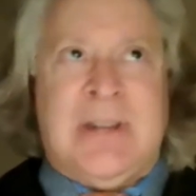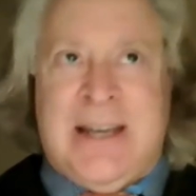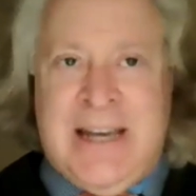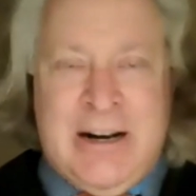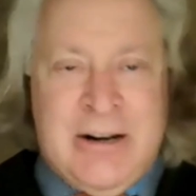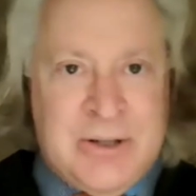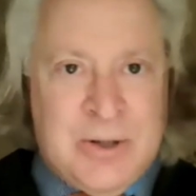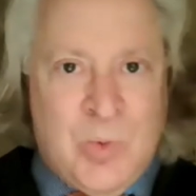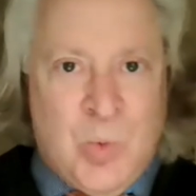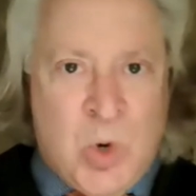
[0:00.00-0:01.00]
the
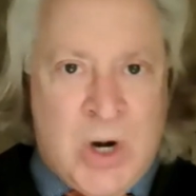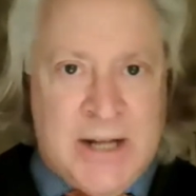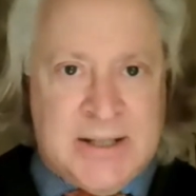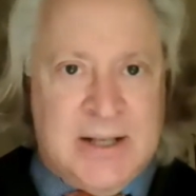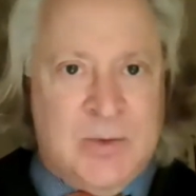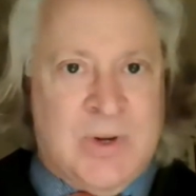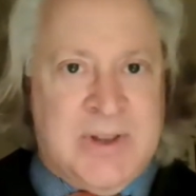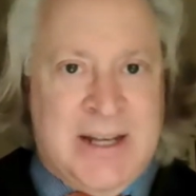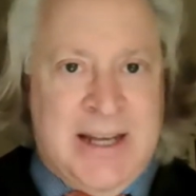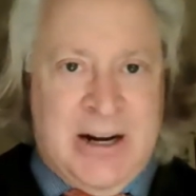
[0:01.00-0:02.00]
character wants and
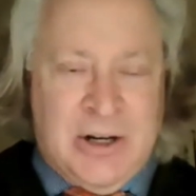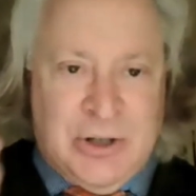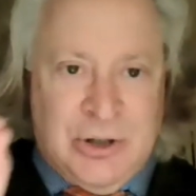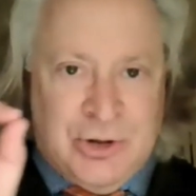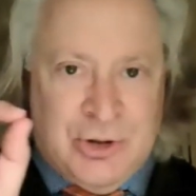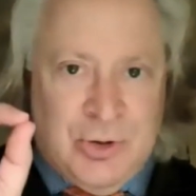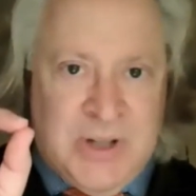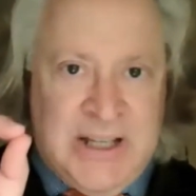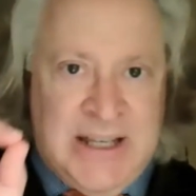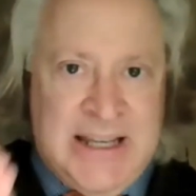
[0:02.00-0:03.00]
what the character
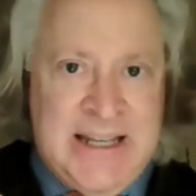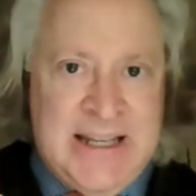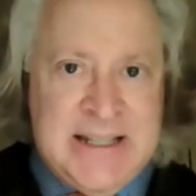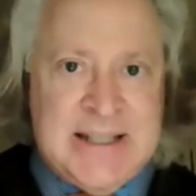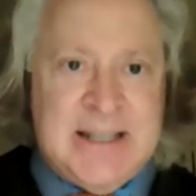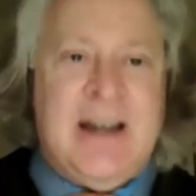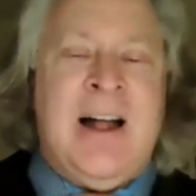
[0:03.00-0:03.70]
truly needs,